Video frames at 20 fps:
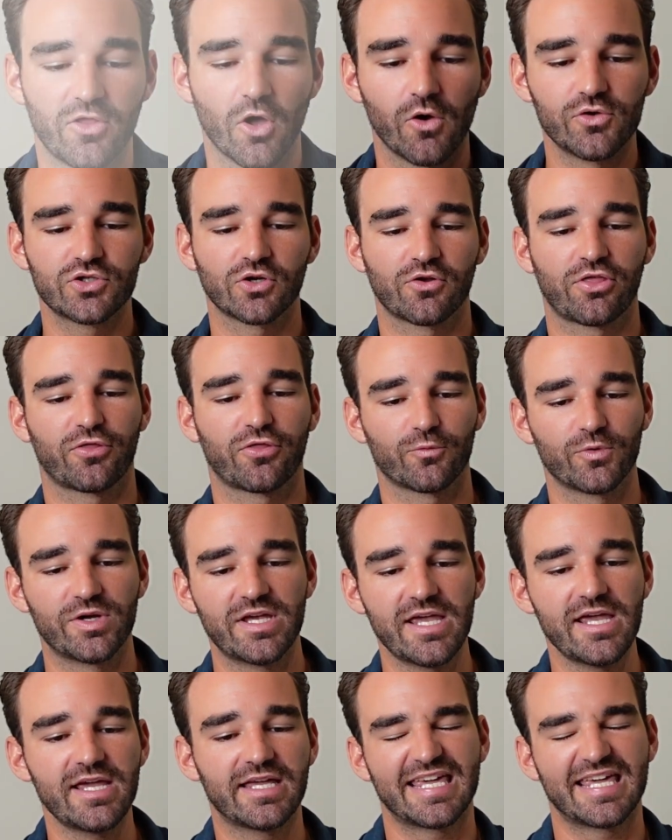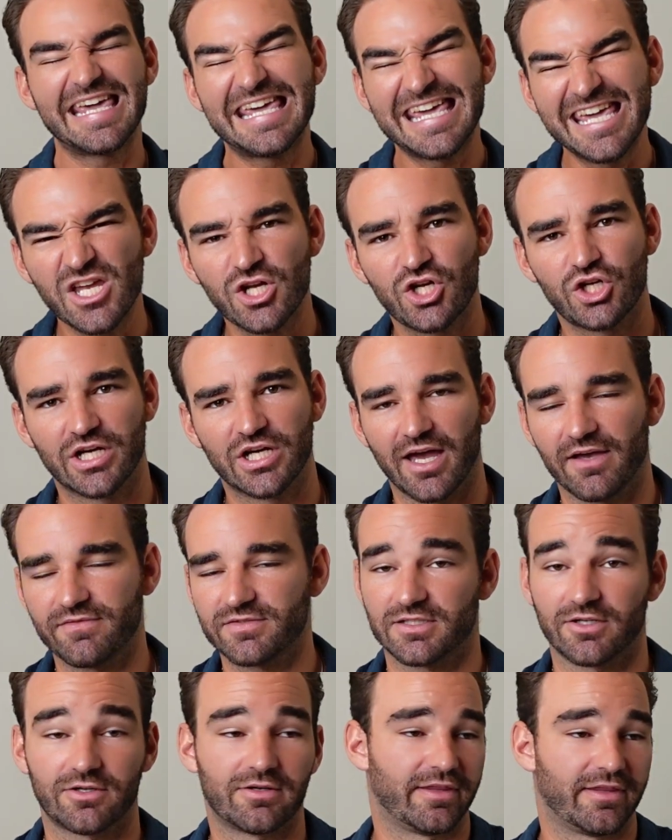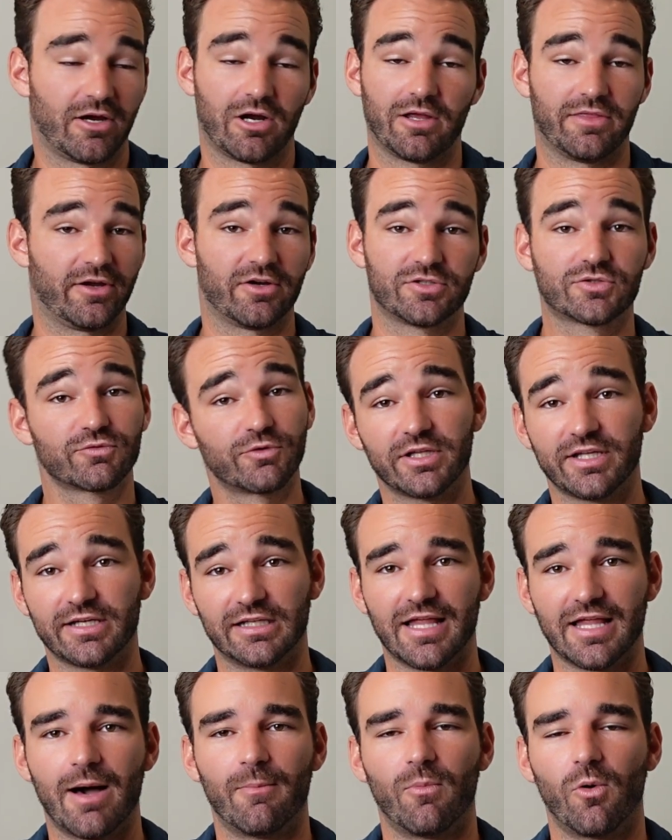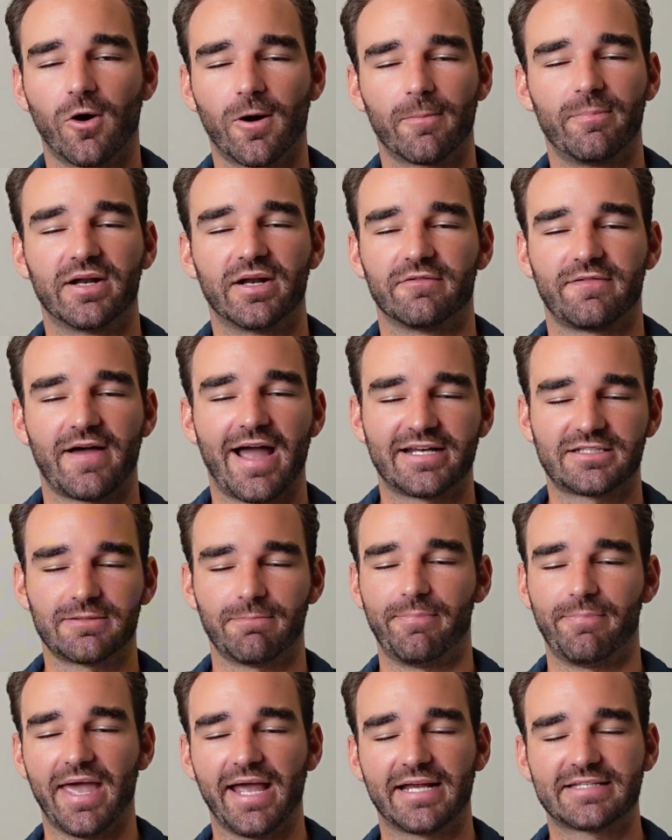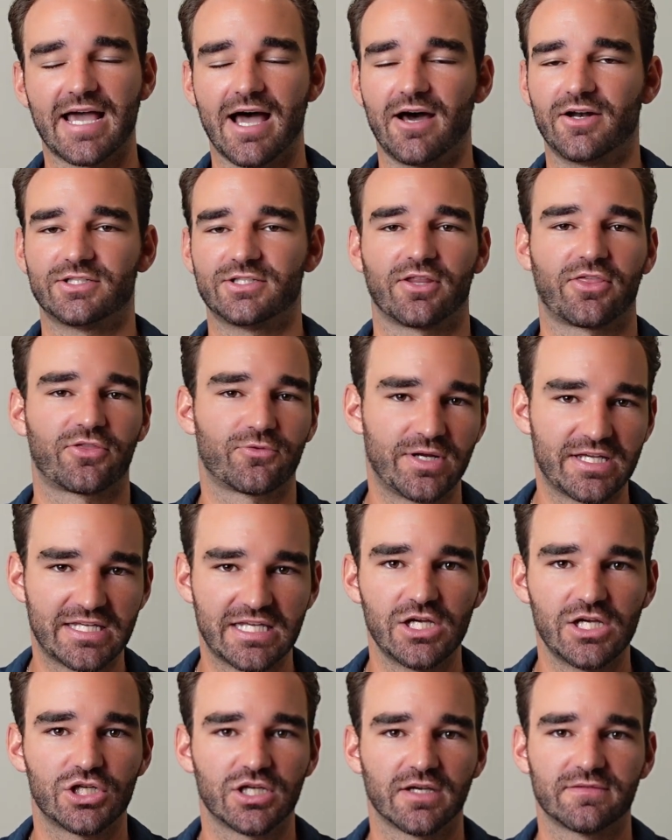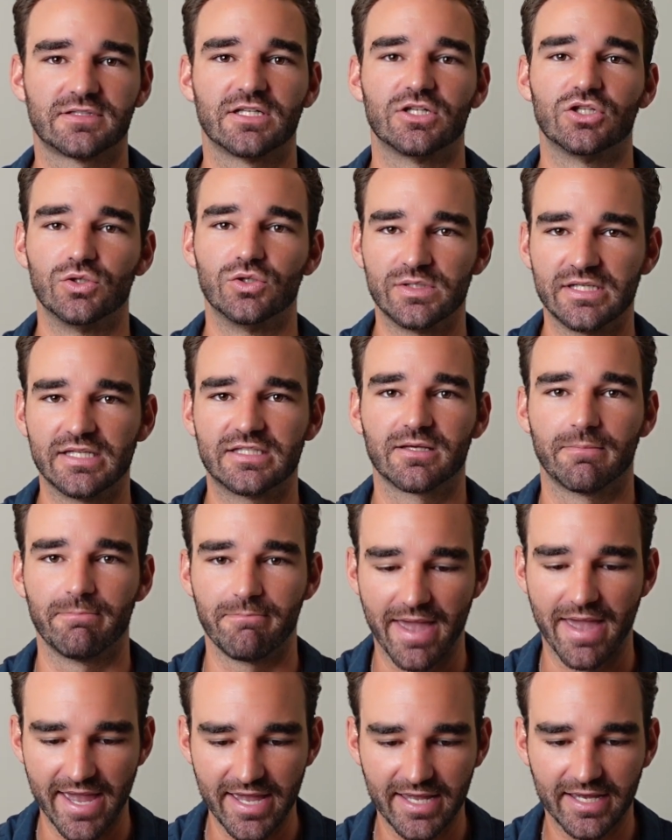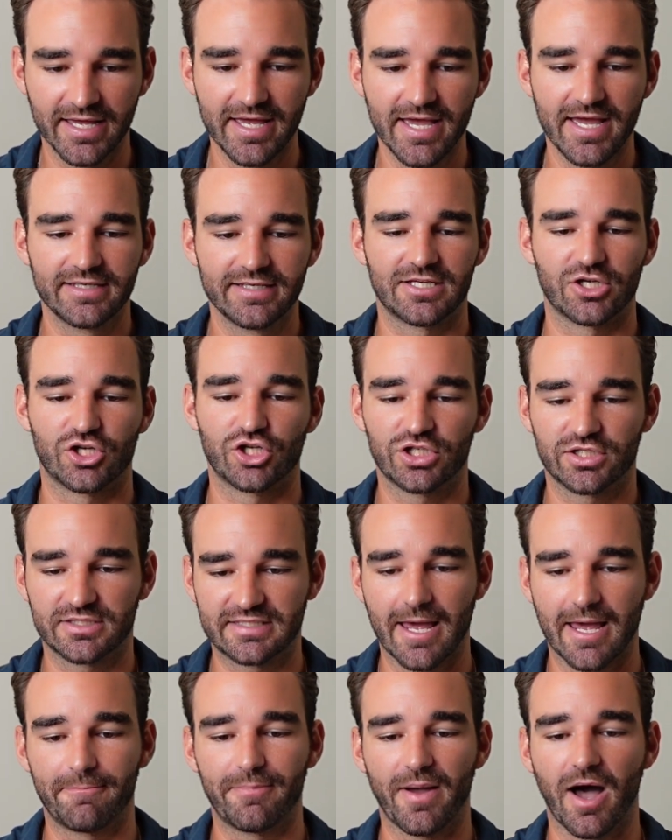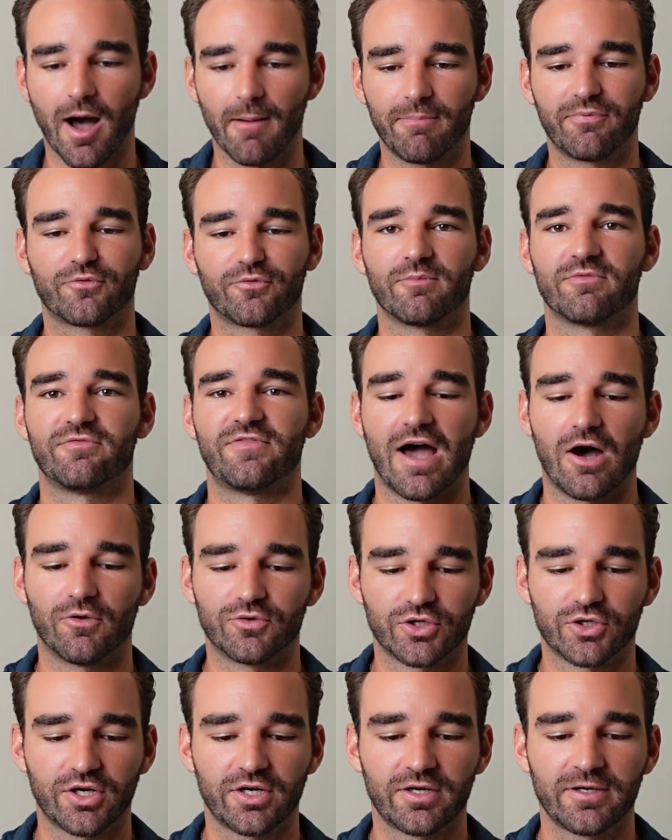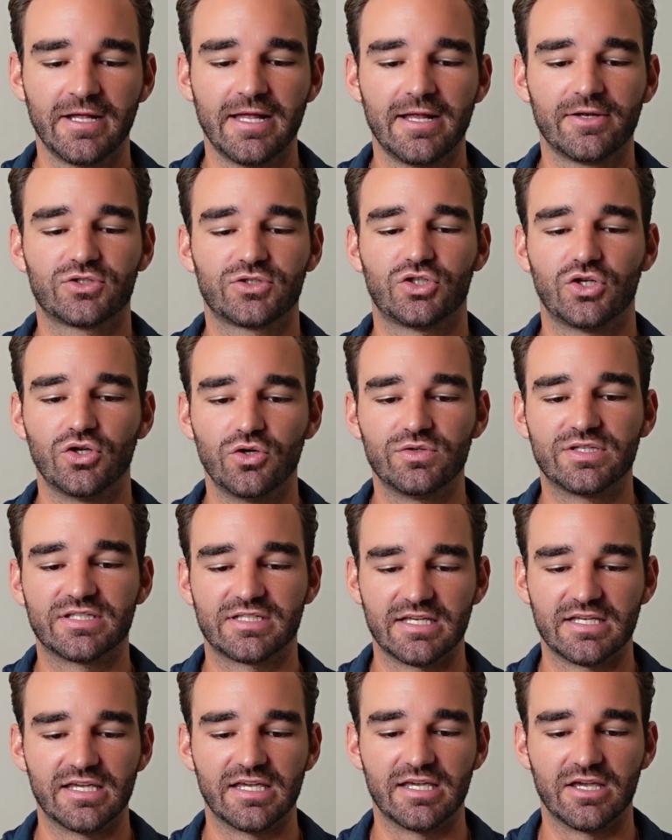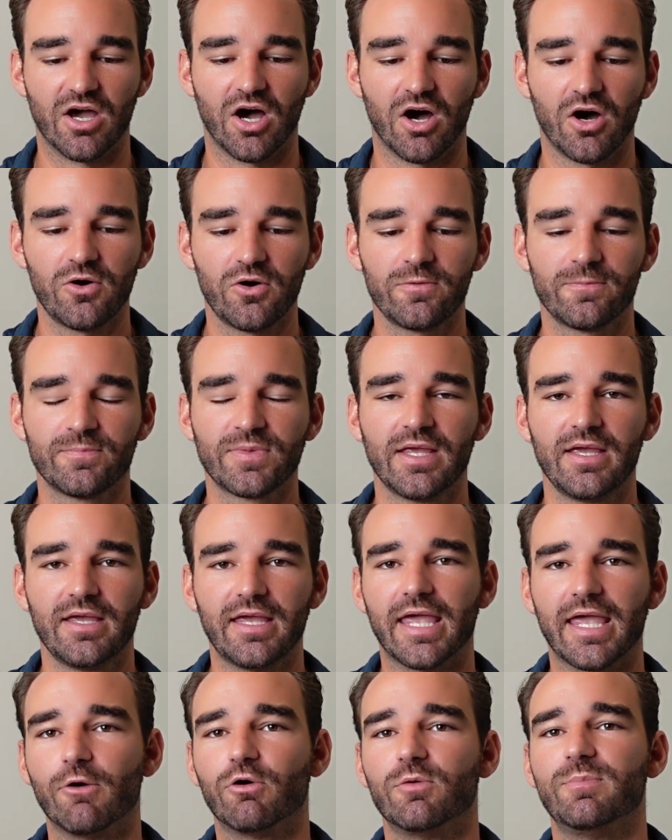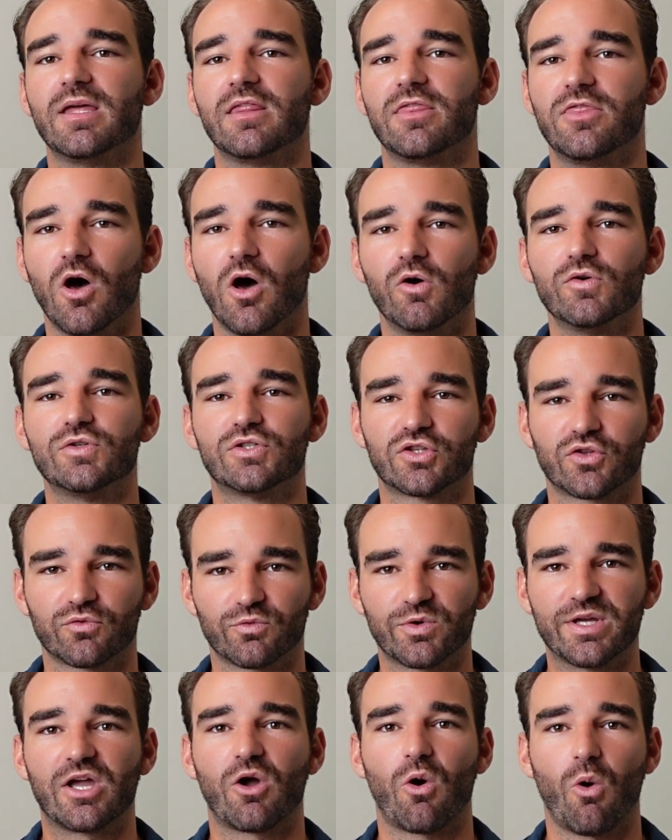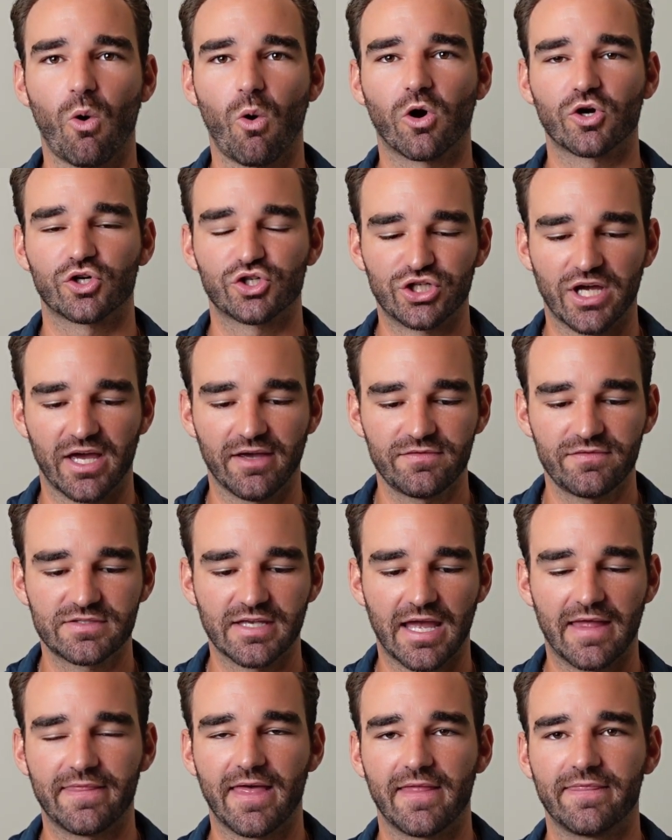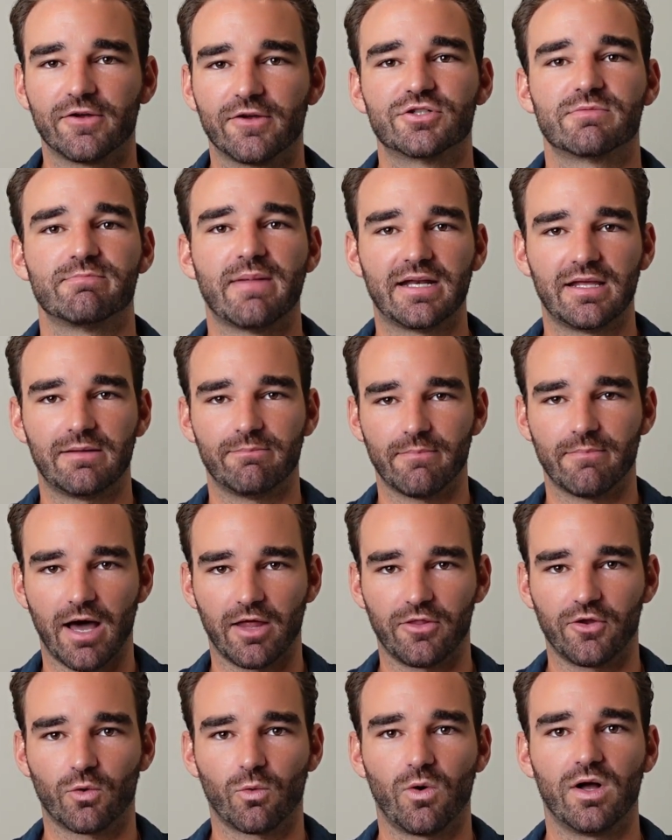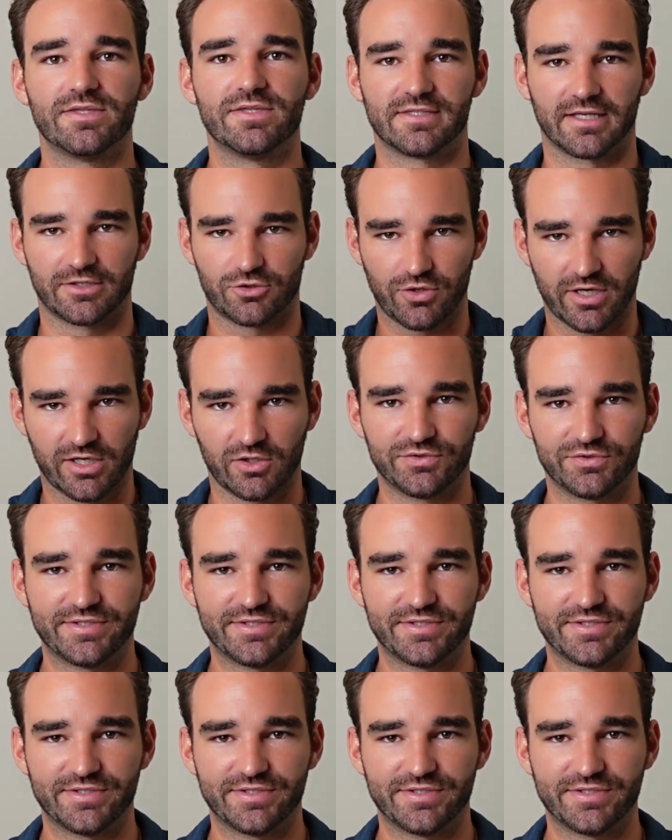those are 3 key shifts. There's really a lot more, but if I had to bake down into 3 key shifts that you need to make to step up from founder to CEO, it would be those 3 core shifts. And then there's many other ones that trickle